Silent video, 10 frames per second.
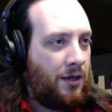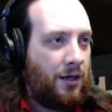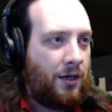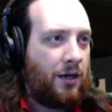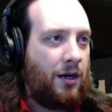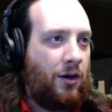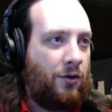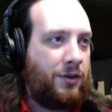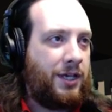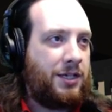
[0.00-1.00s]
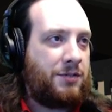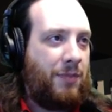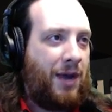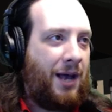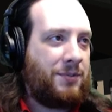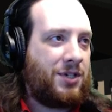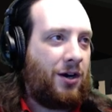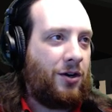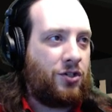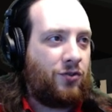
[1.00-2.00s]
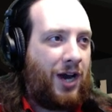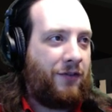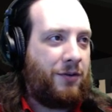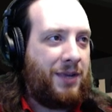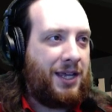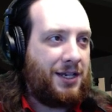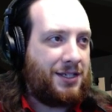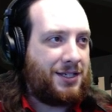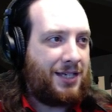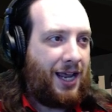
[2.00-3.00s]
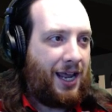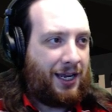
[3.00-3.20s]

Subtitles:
Oh, these mobs are driving me insane.